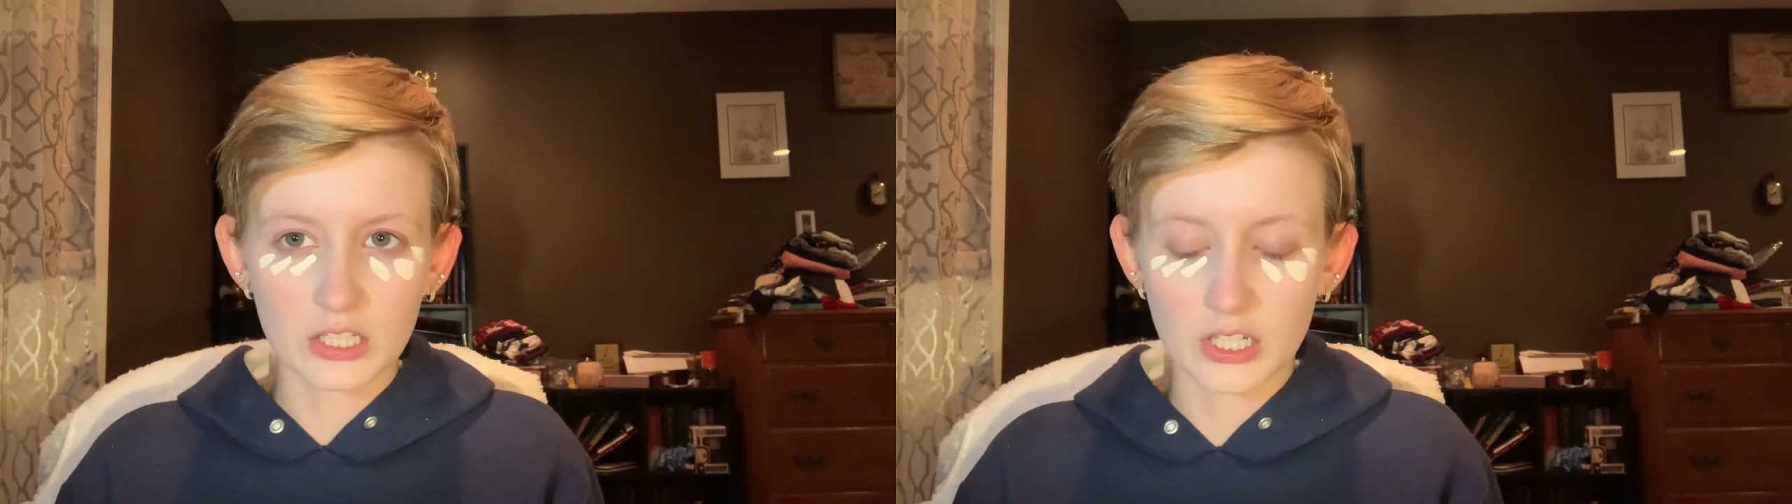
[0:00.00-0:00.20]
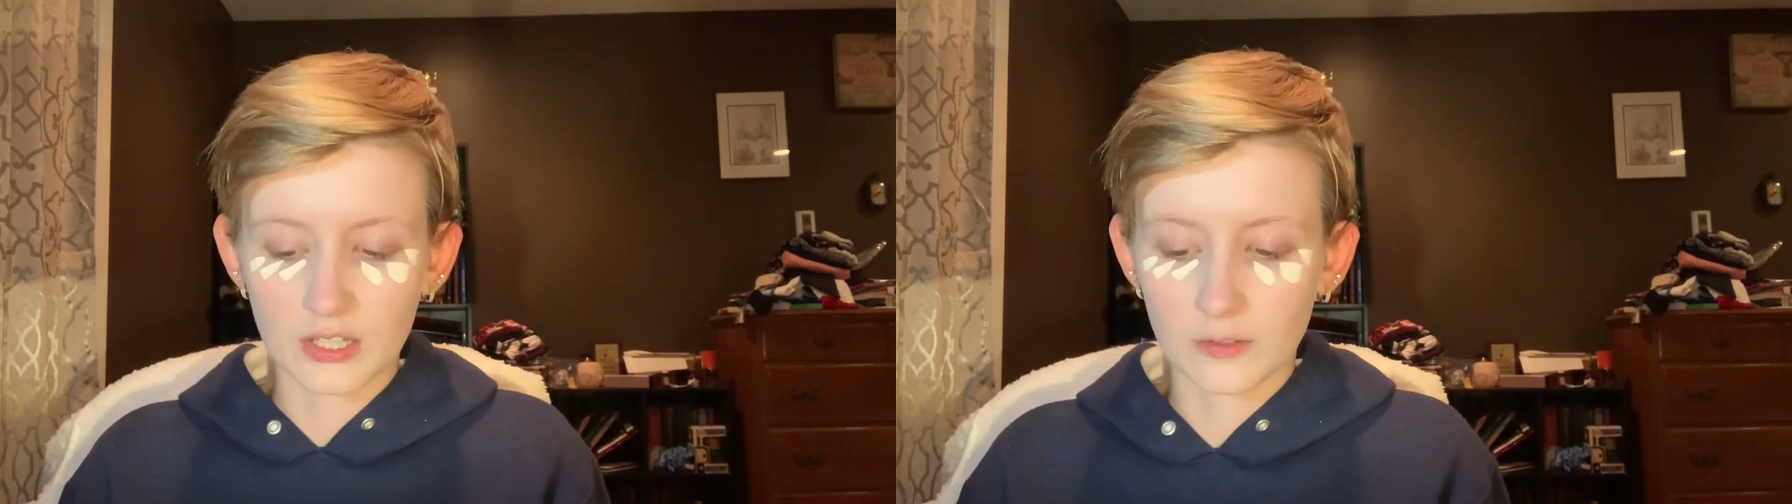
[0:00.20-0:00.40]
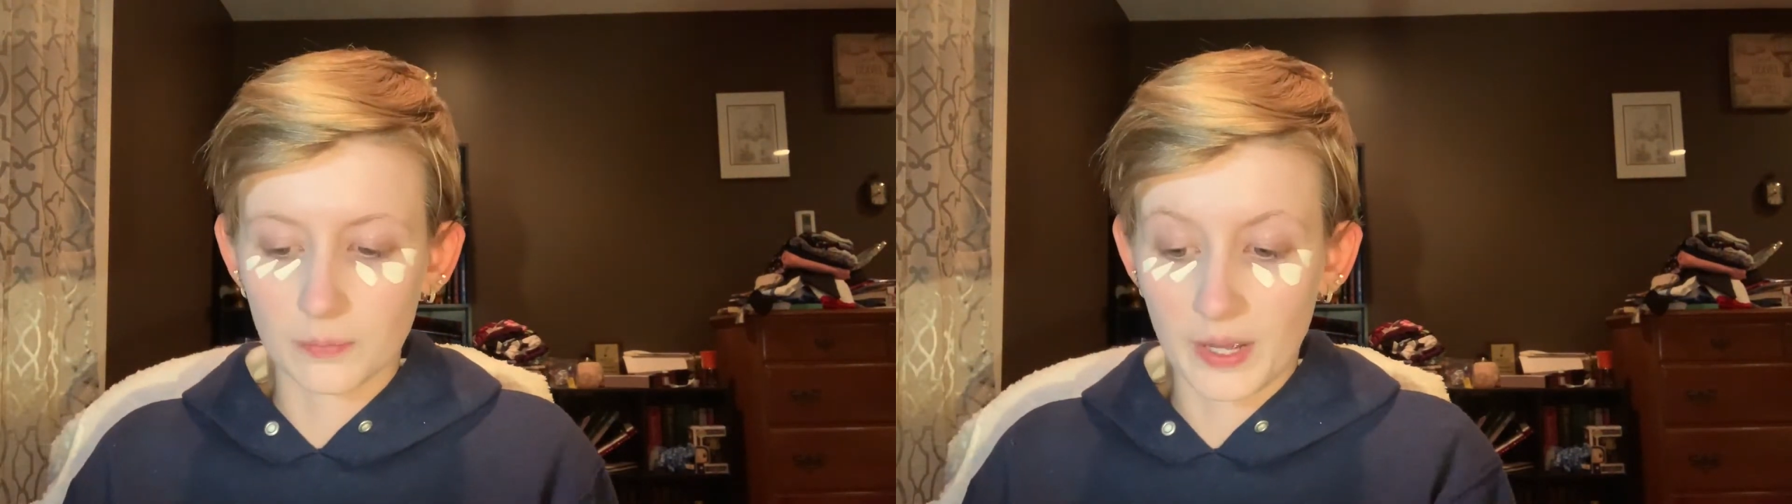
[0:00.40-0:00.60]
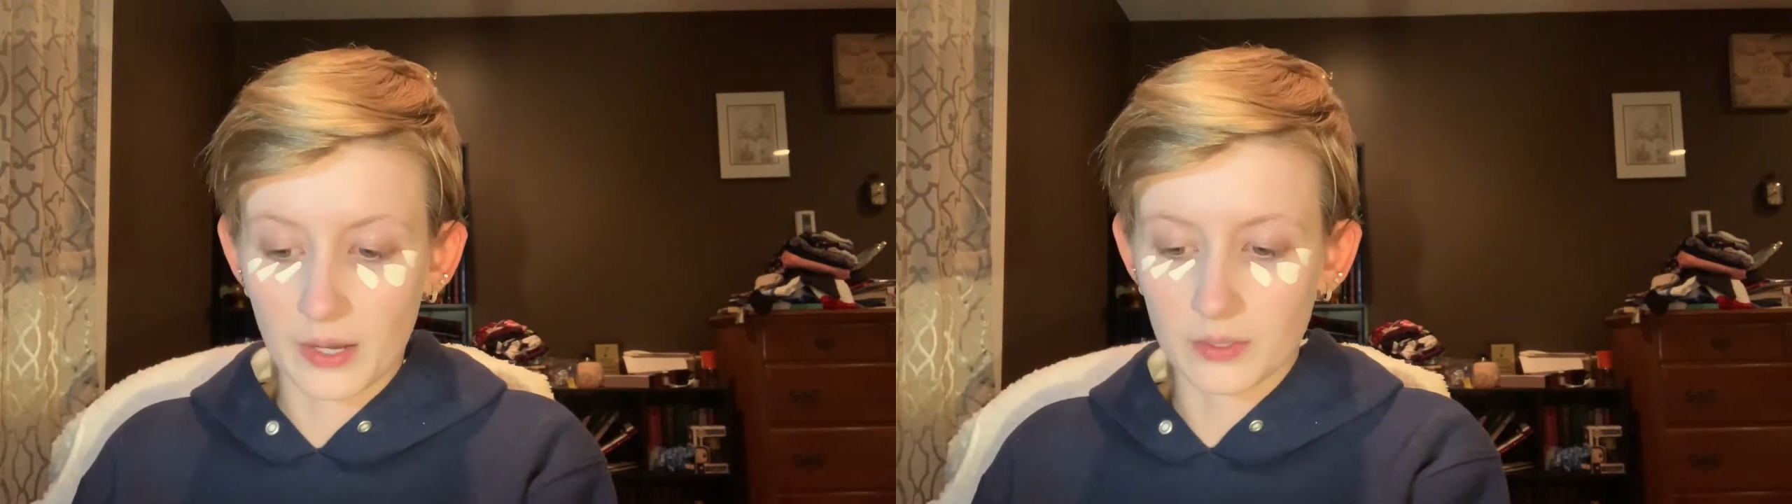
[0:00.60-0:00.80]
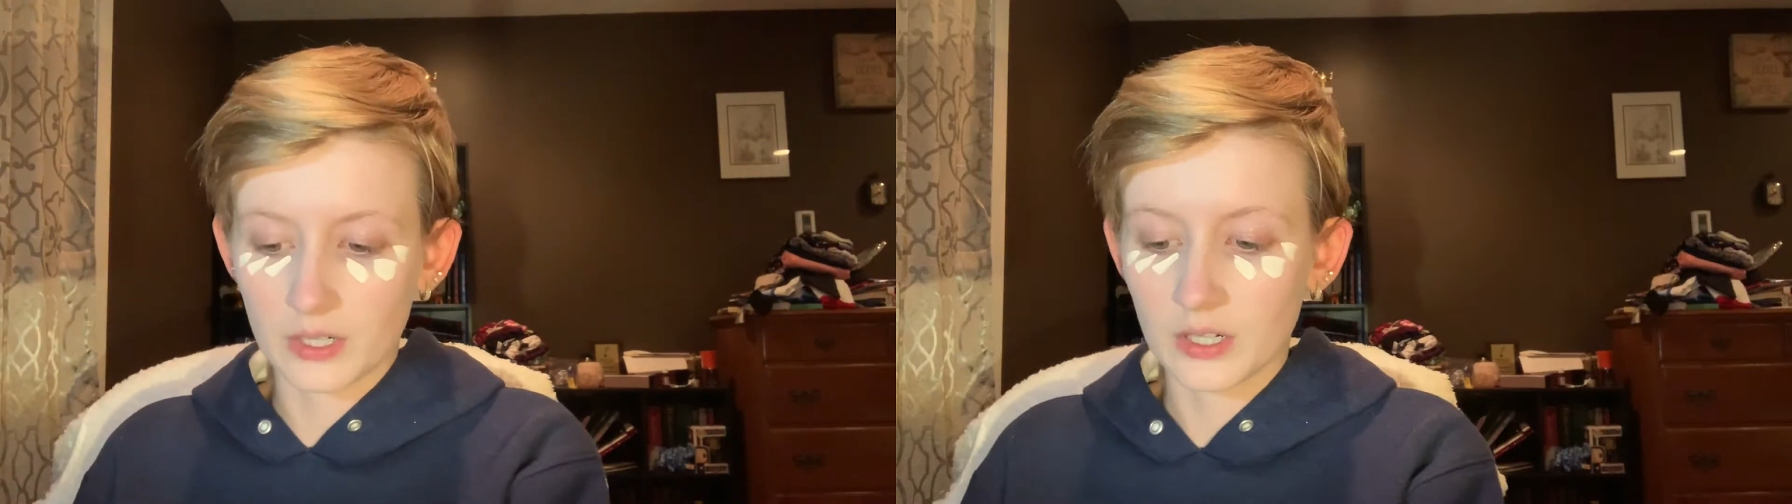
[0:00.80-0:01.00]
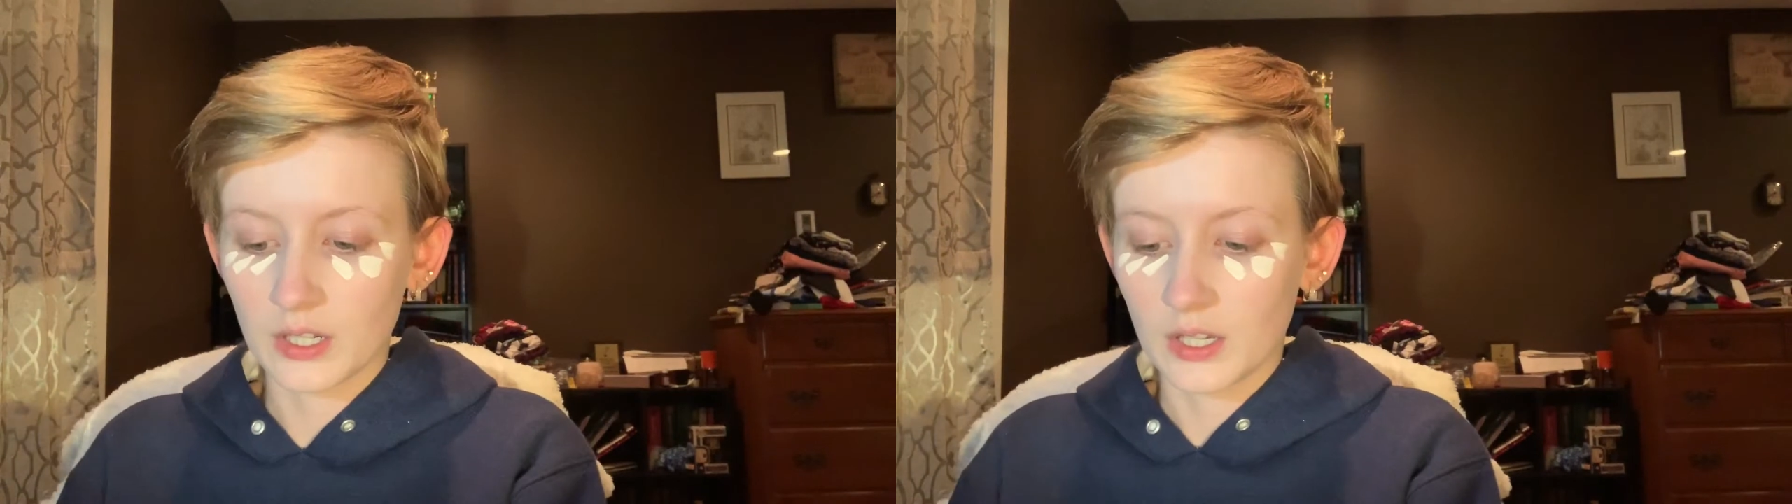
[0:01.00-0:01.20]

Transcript: shades of powder.